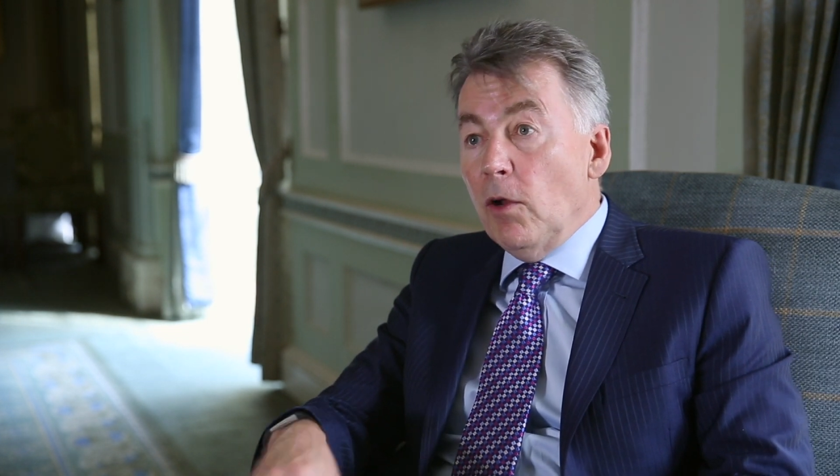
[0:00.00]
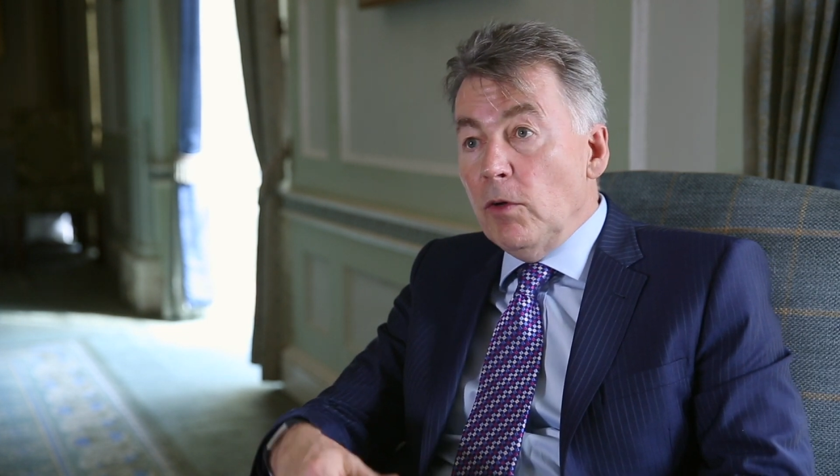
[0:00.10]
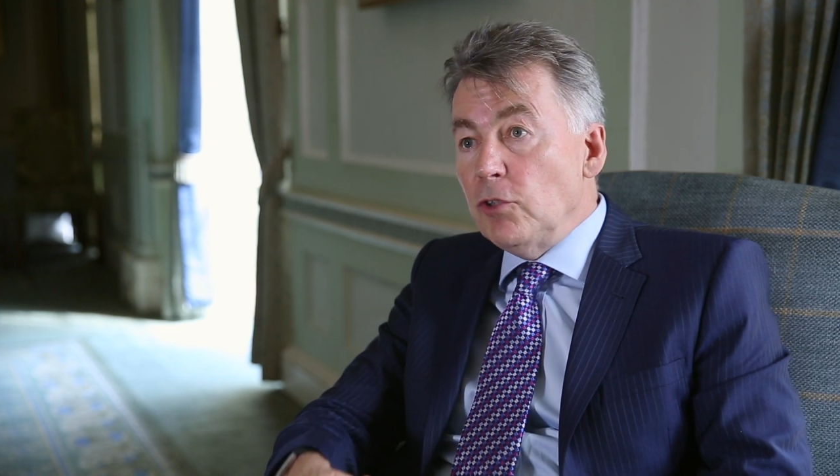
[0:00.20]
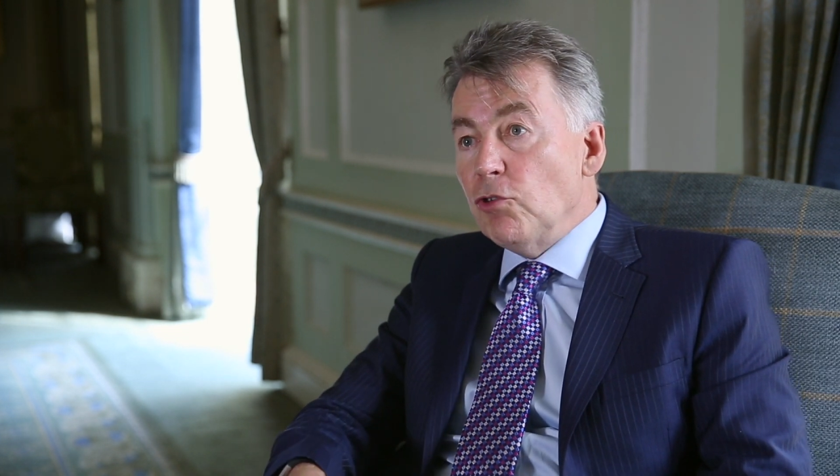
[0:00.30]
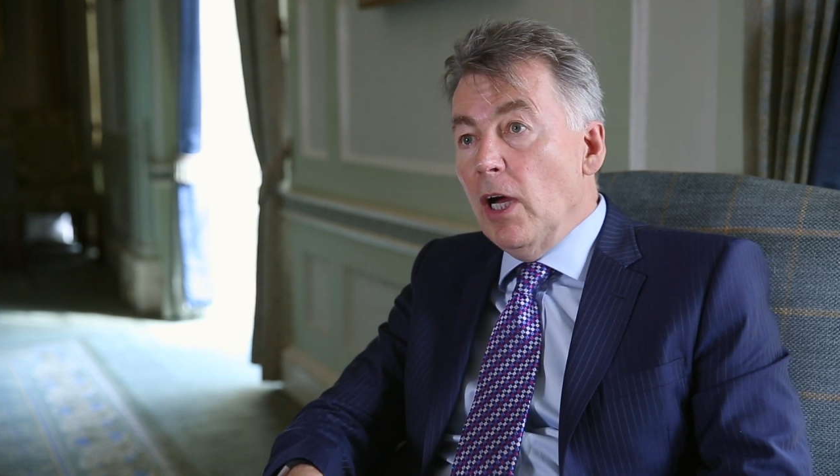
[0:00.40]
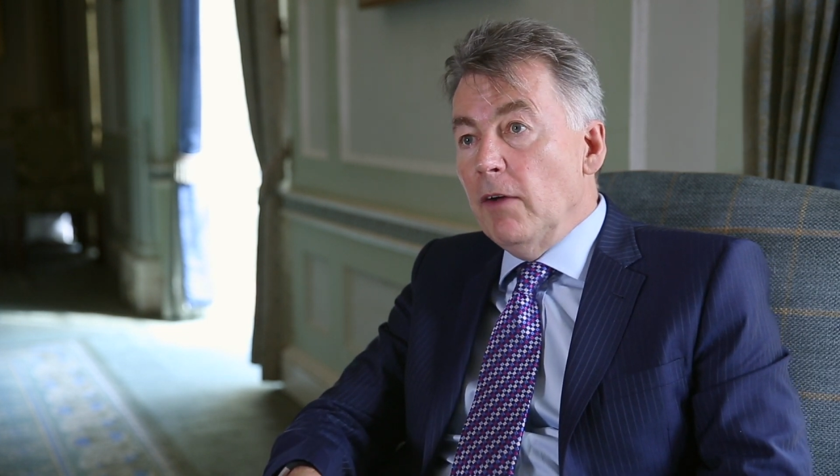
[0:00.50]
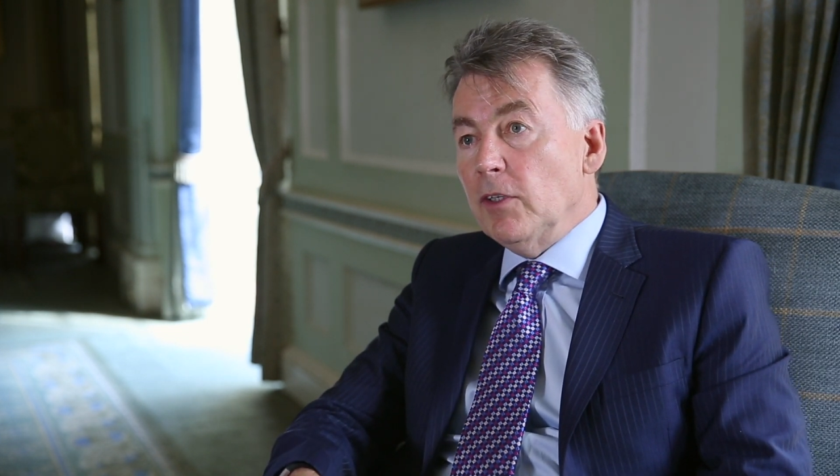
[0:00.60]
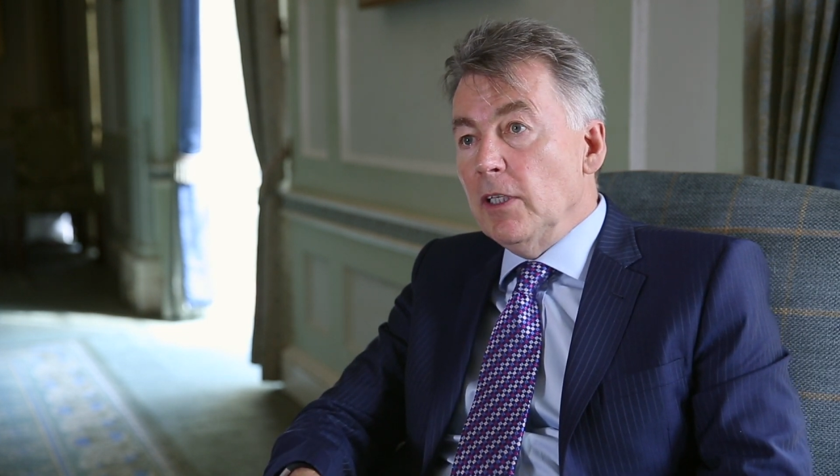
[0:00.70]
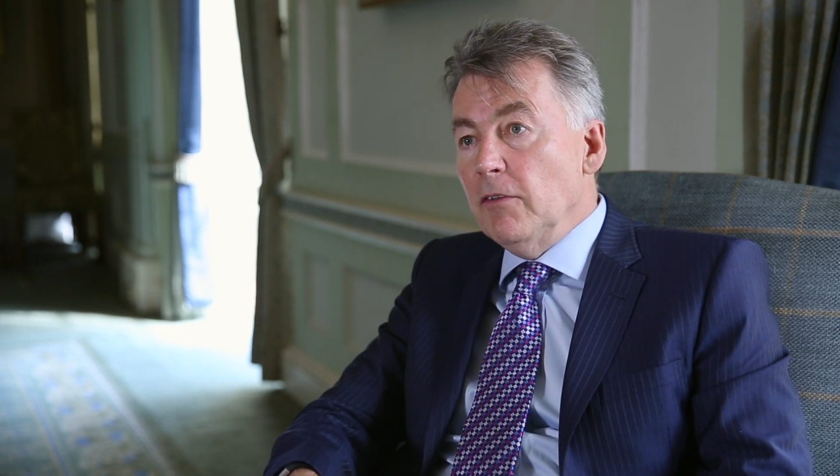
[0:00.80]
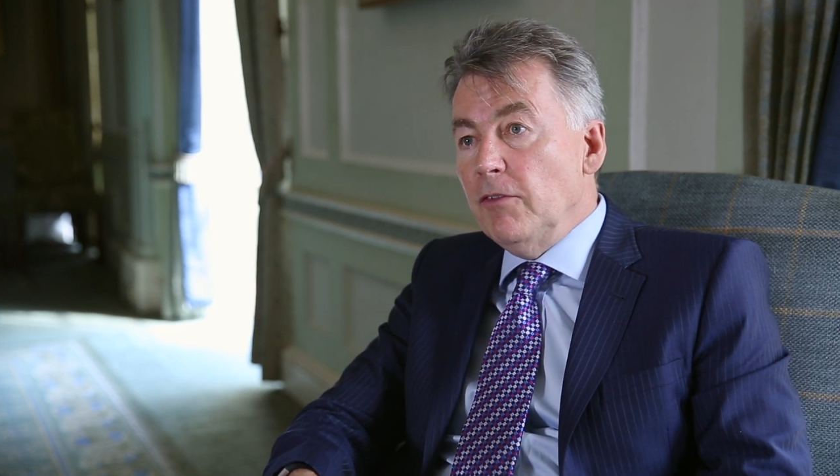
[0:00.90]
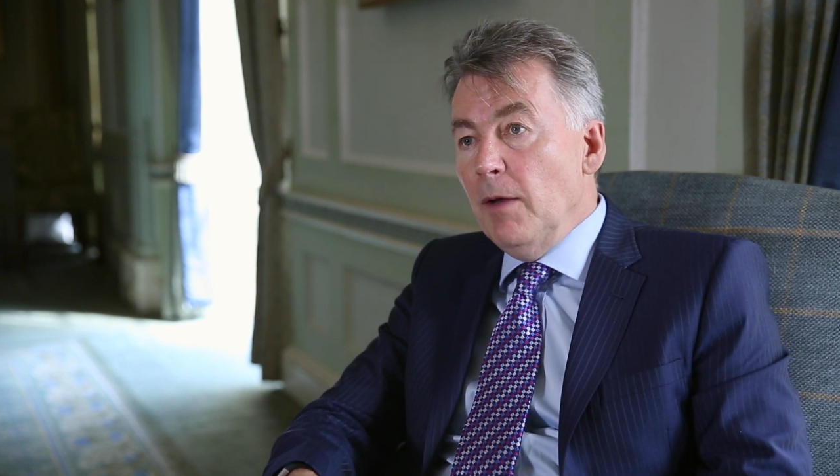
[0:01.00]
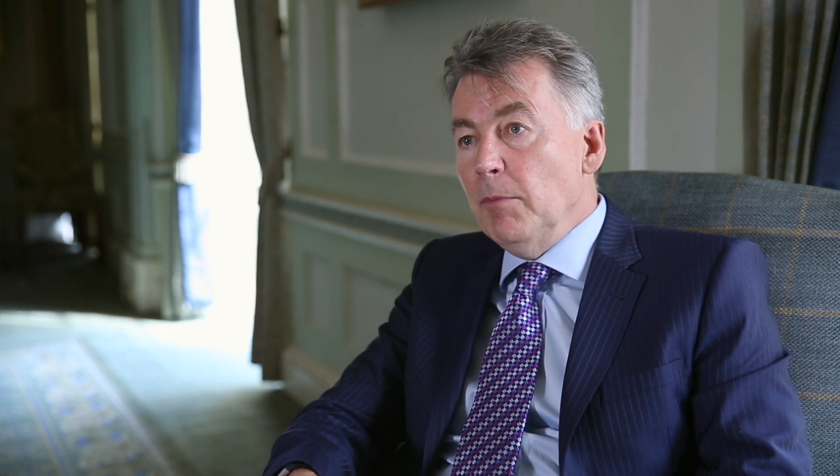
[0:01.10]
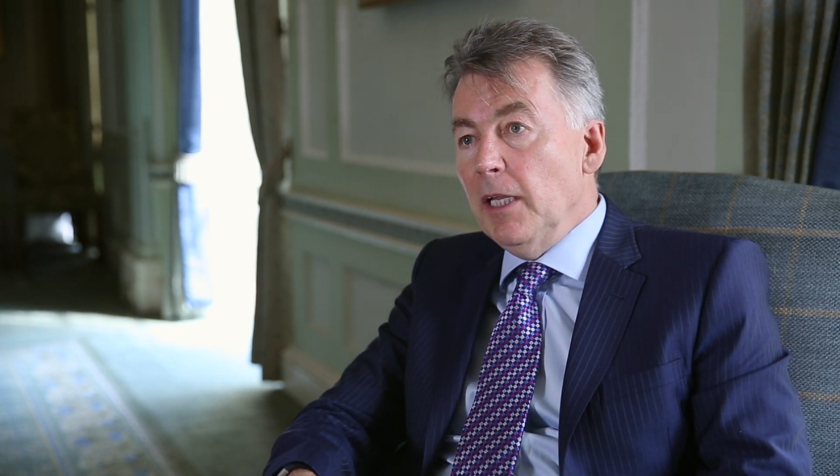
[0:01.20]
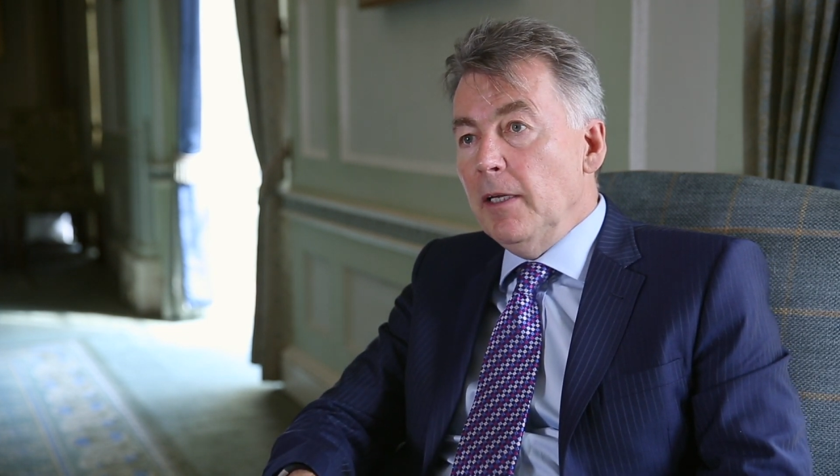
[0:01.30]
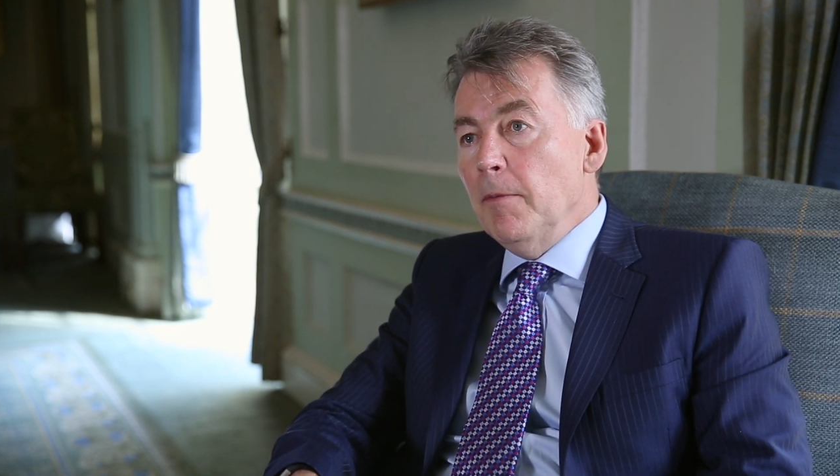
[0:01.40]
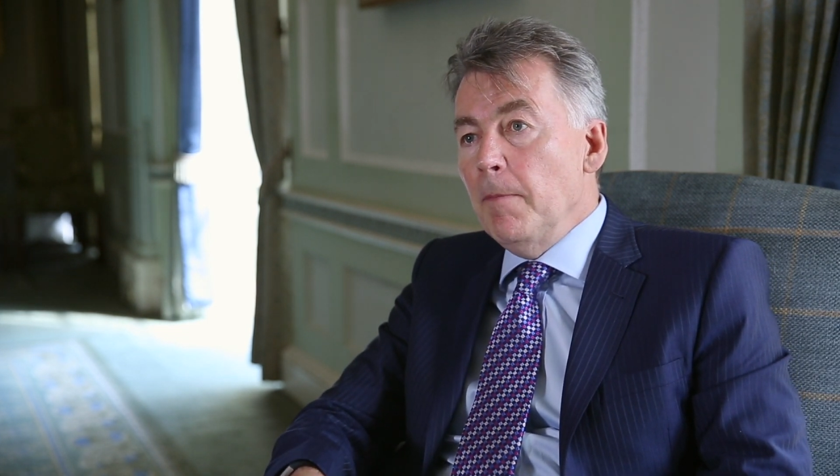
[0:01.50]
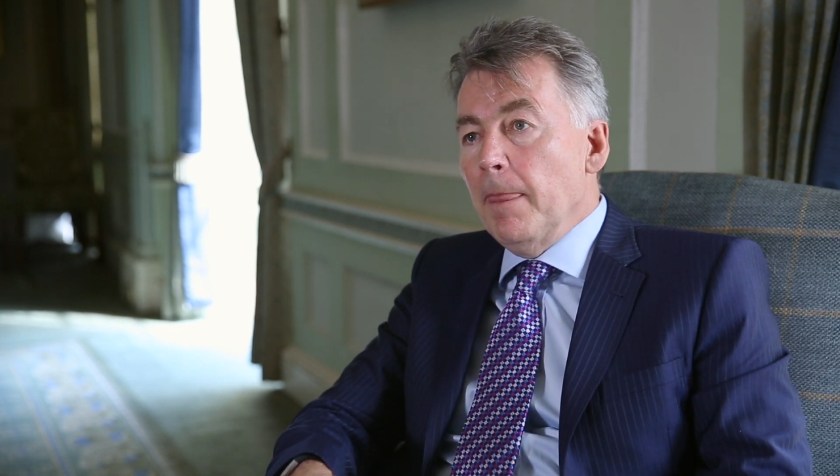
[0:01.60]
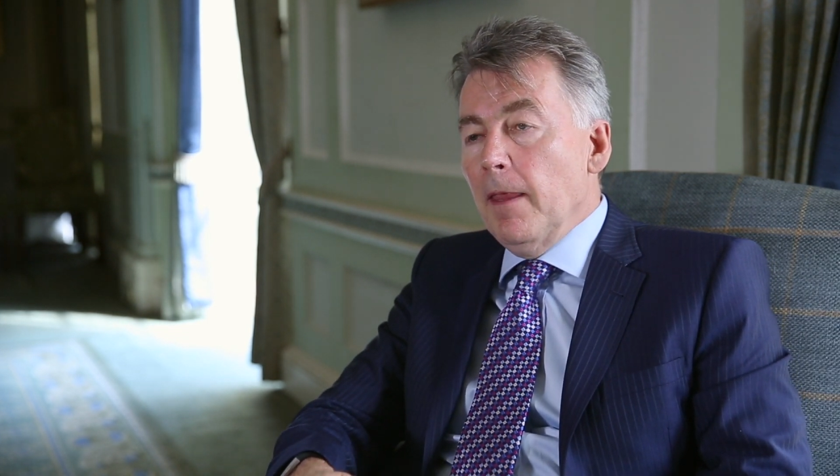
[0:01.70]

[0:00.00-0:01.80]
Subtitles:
only driver in the family,